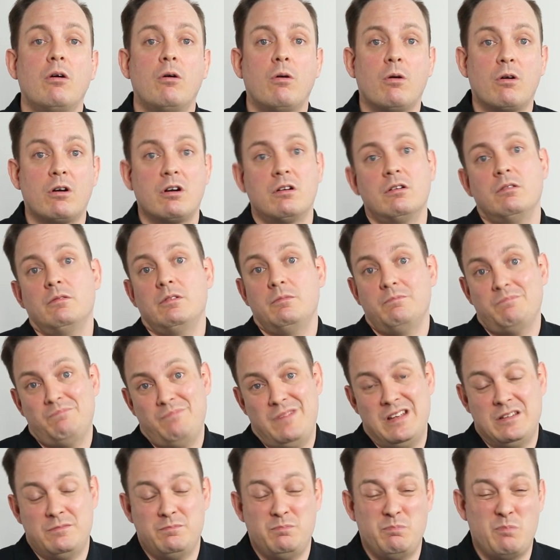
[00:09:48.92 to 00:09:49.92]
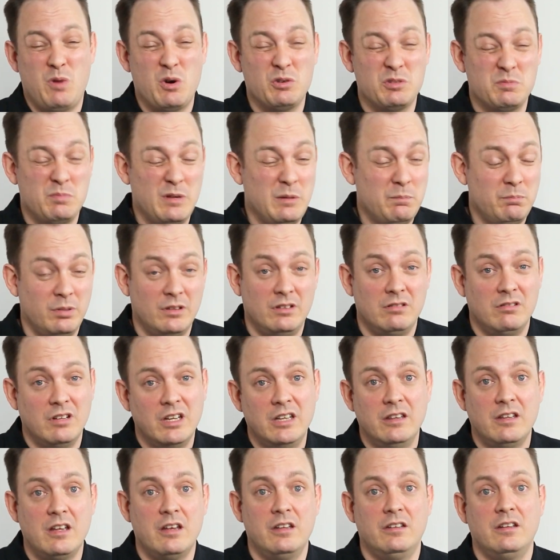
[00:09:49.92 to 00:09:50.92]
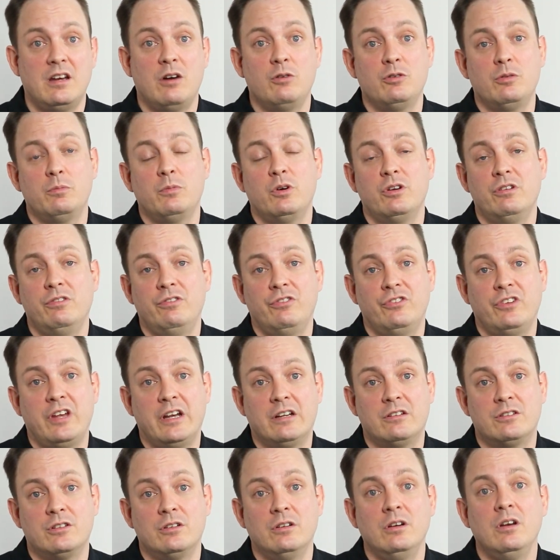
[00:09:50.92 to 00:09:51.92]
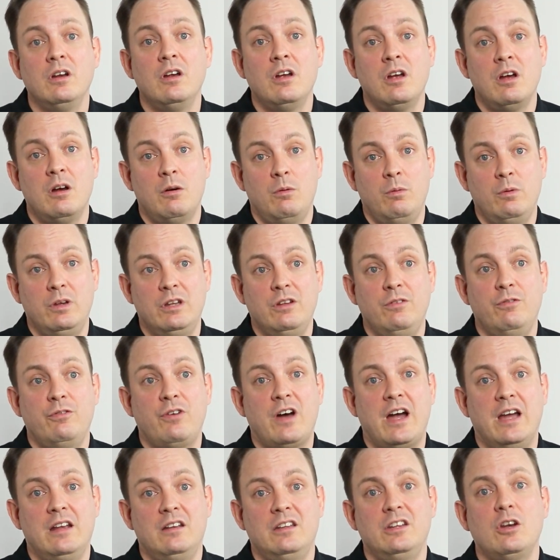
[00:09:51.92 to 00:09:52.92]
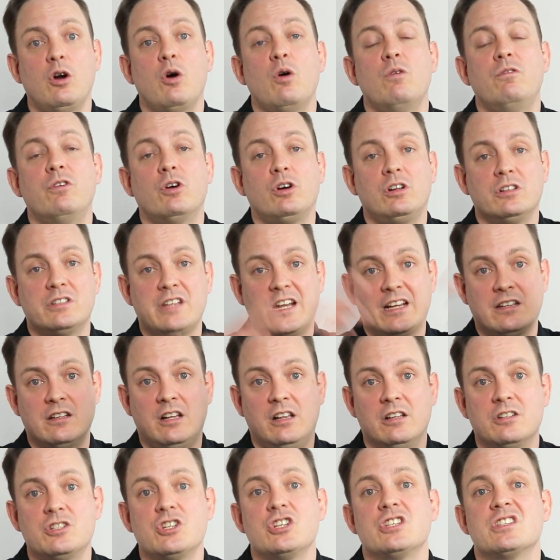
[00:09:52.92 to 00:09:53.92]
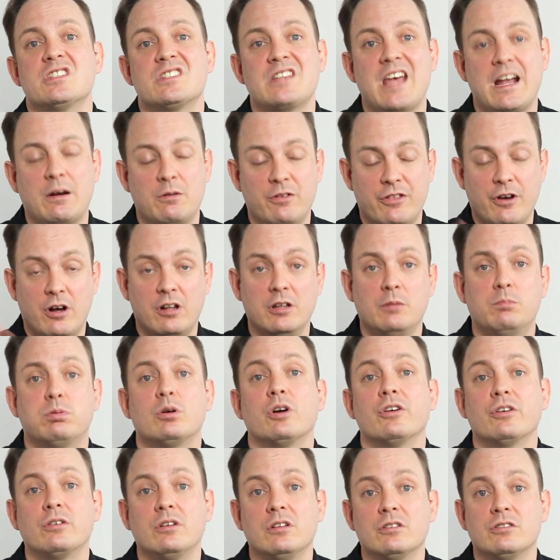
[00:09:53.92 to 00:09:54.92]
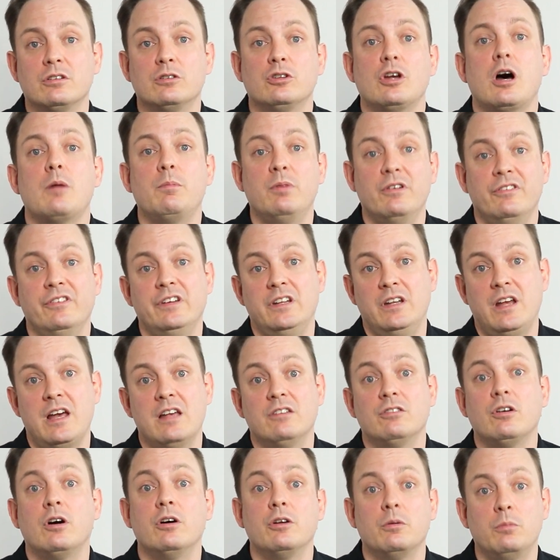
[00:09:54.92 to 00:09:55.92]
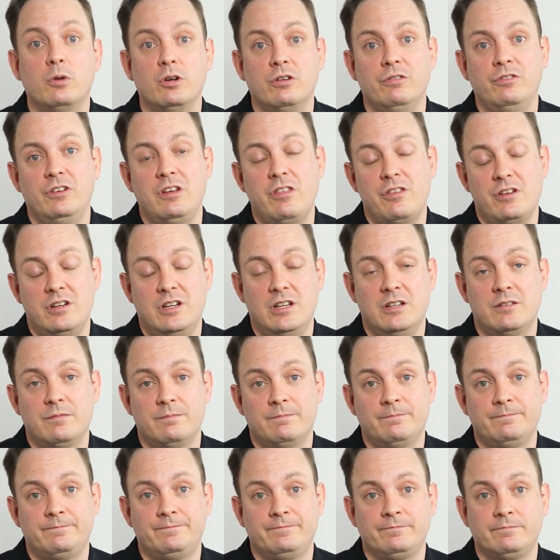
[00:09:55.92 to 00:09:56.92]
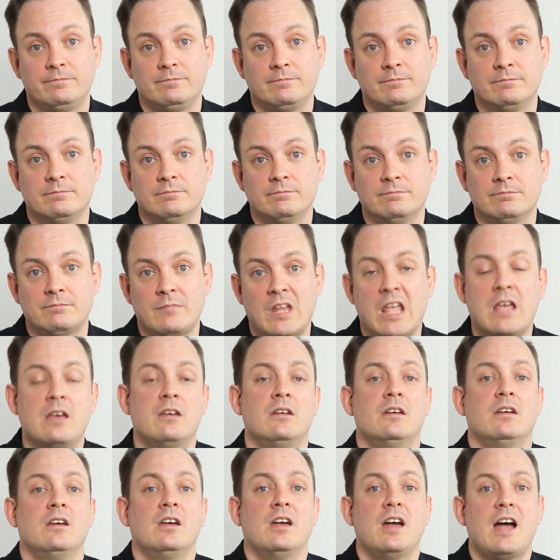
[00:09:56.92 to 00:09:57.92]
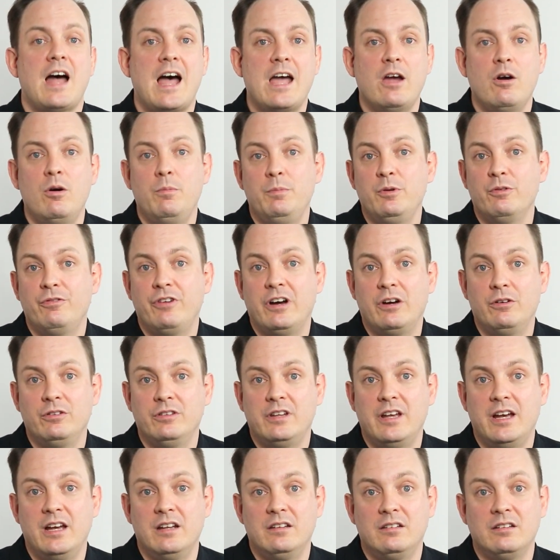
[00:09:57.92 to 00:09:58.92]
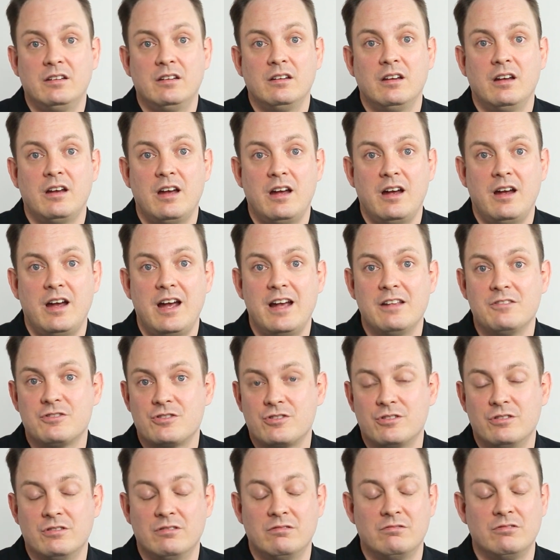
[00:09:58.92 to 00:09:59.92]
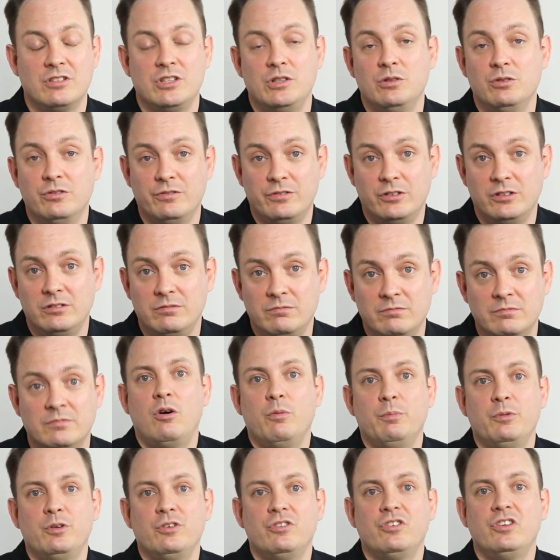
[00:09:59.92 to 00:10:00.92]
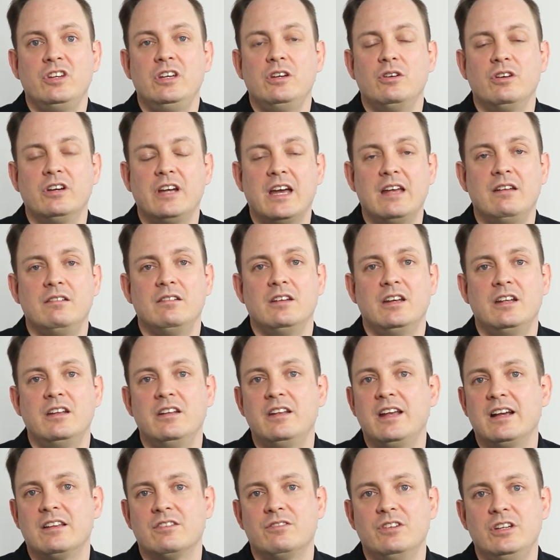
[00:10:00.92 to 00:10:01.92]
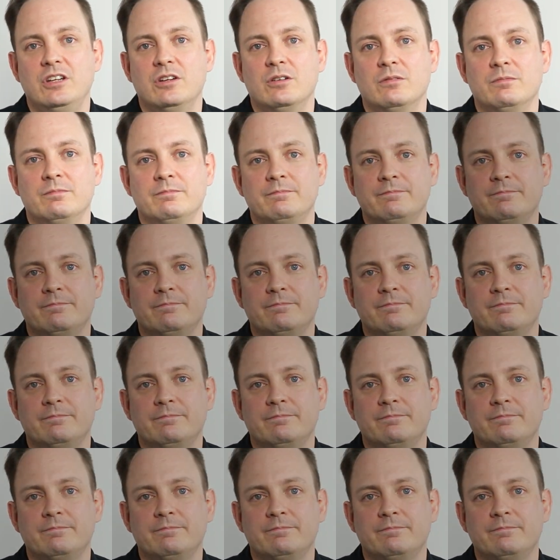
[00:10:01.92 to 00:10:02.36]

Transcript: or, as most people in the automotive sector, we define the overall technology stack with all the protocols on top of it as automotive Ethernet. I hope you found that answer useful. Hope to see you again in the next video.